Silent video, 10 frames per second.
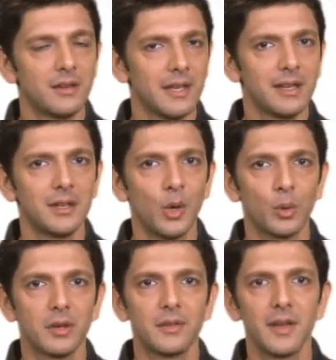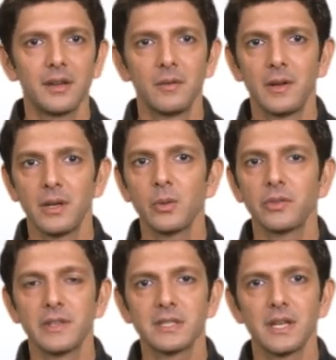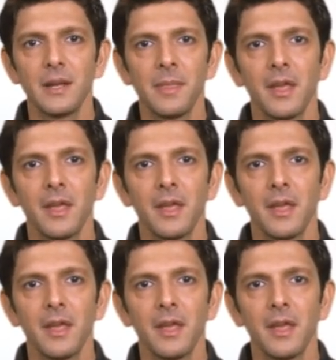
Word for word: Take note that in Windows Vista,